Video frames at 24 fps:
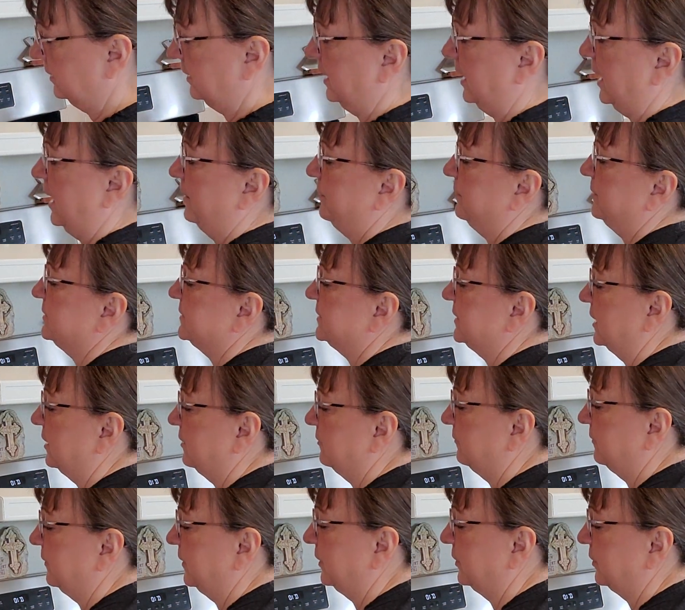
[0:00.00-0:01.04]
apple cider
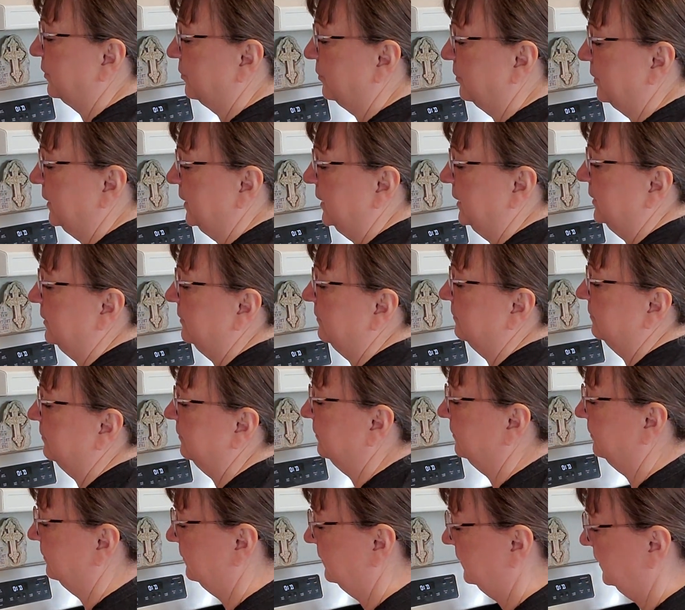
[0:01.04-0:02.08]
vinegar in
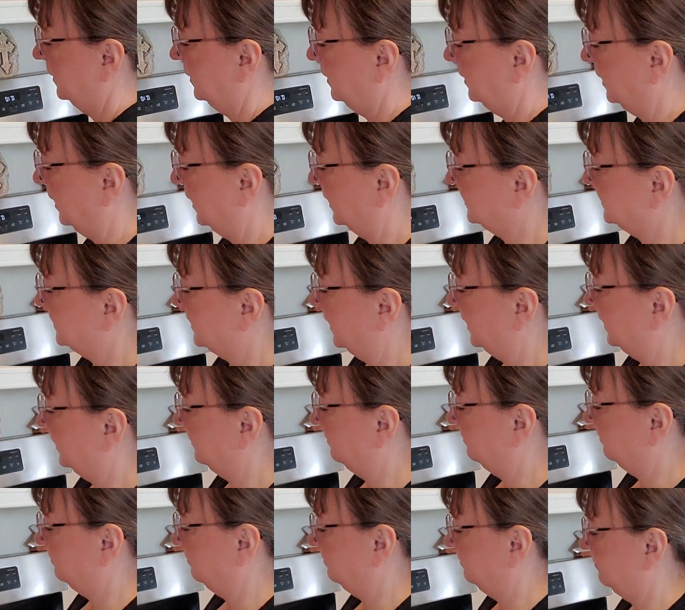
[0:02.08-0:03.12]
as I
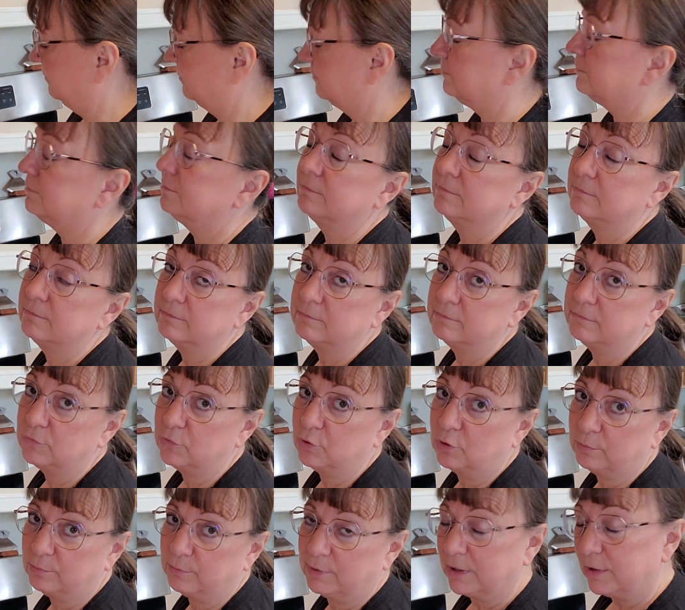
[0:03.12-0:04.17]

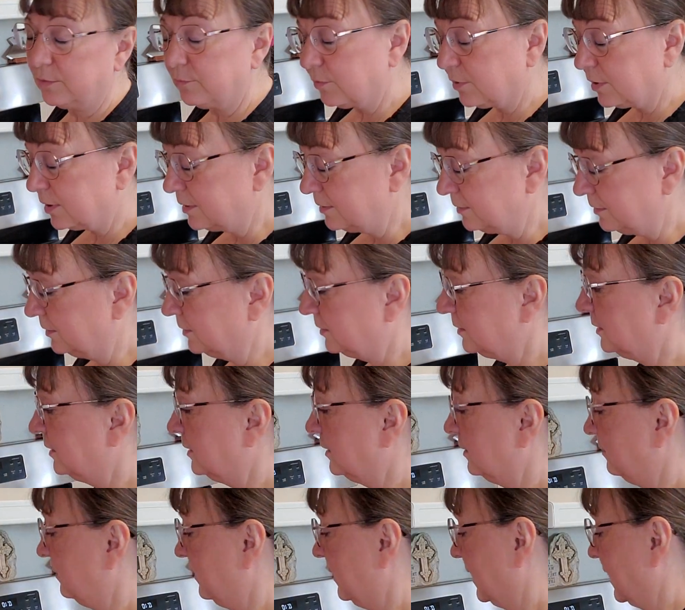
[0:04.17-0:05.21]
normally would,
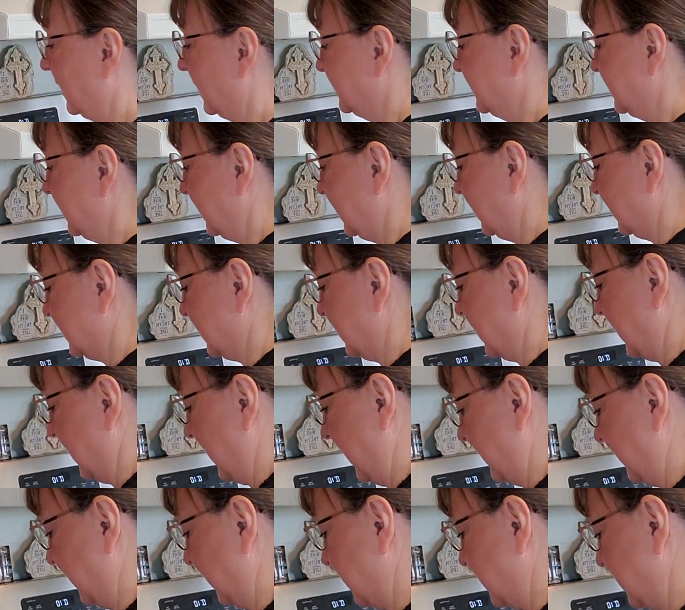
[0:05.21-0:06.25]
because he doesn't
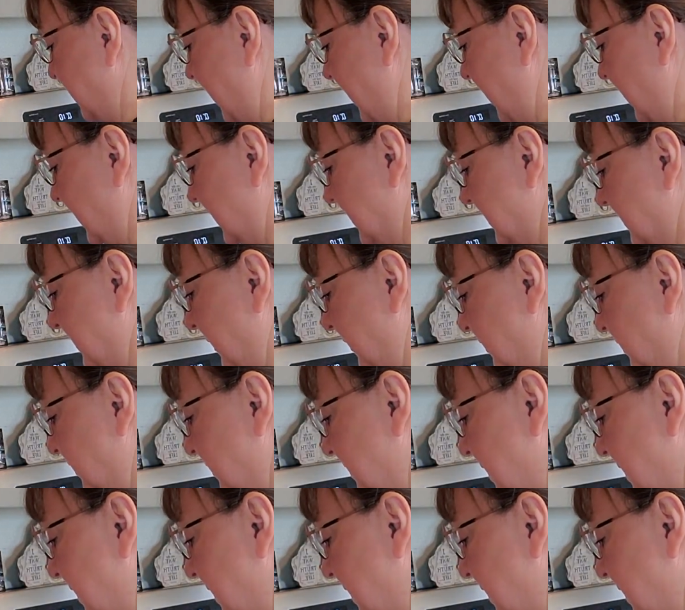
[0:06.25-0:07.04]
like the tang as much as